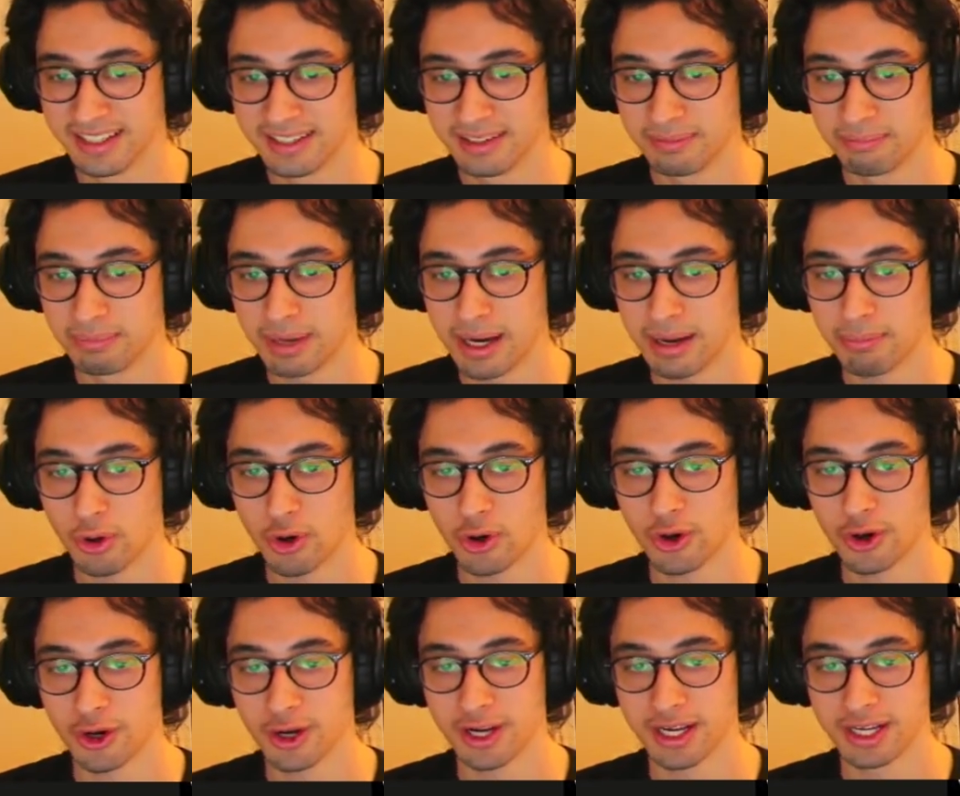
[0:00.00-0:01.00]
My
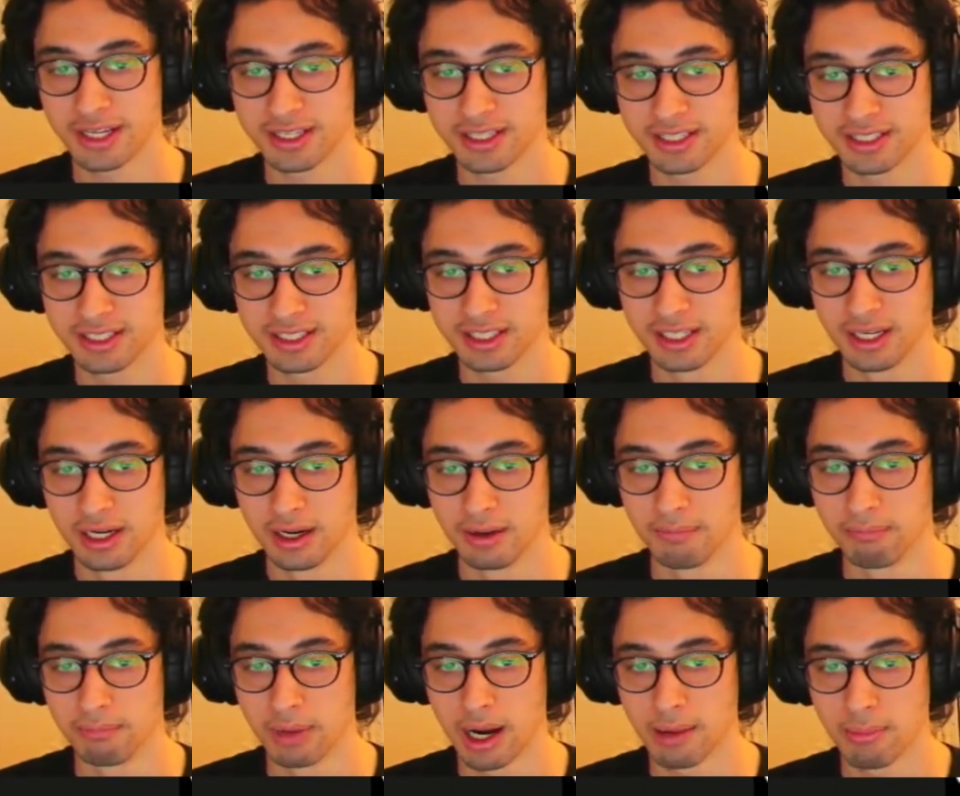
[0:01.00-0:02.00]
boy.
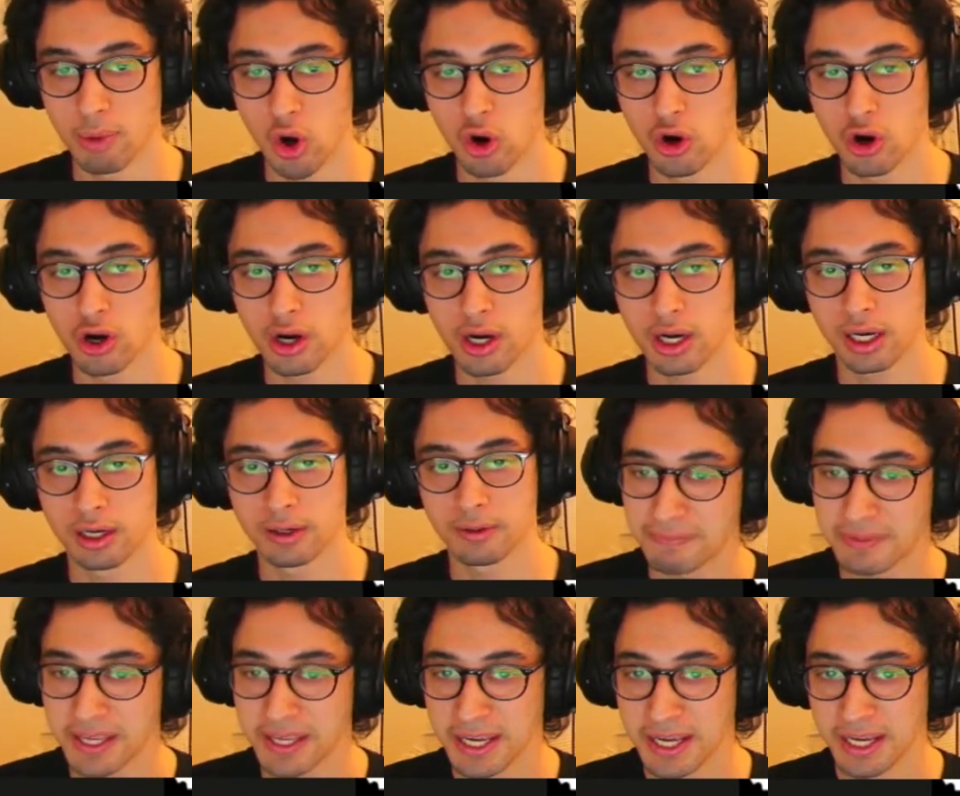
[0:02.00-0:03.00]
My boy.
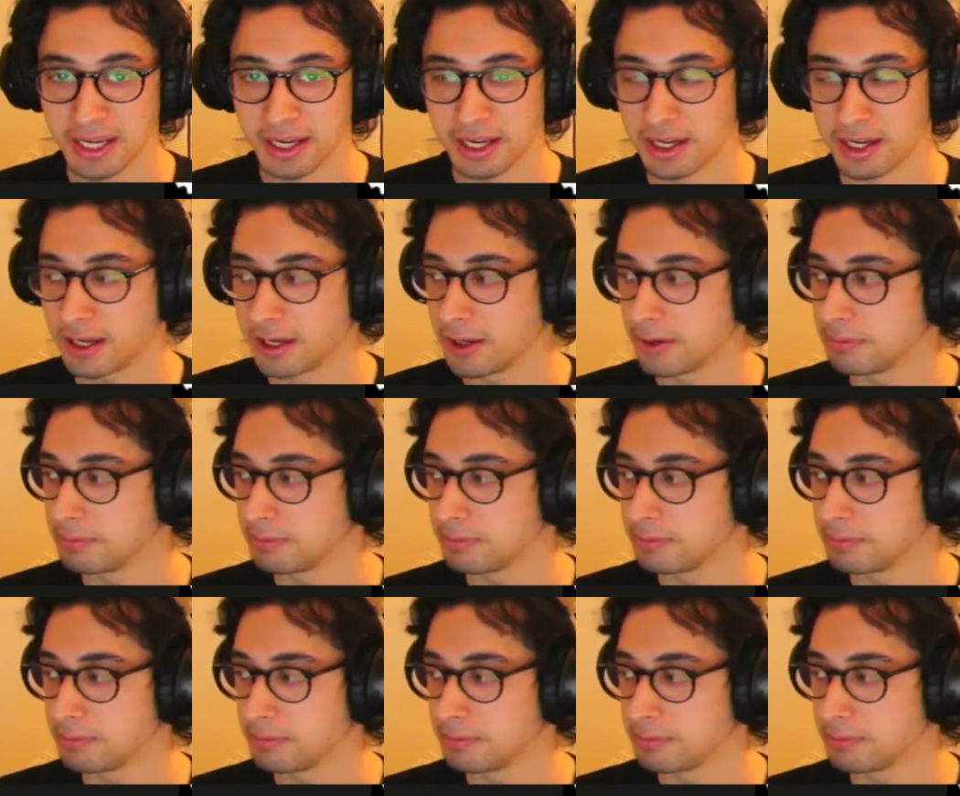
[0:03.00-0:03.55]
Oh